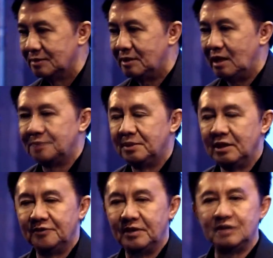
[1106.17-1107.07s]
But I
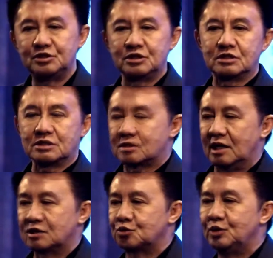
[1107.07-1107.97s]
believe in Jesus
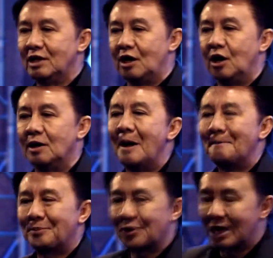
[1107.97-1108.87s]
Christ, we are
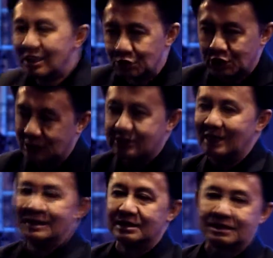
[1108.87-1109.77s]
precious
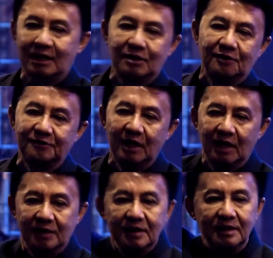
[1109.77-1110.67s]
in the sight of
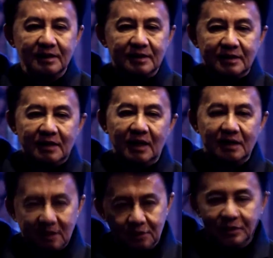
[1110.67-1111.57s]
God.
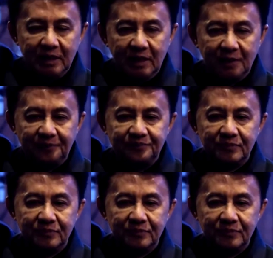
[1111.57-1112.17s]
Hallelujah.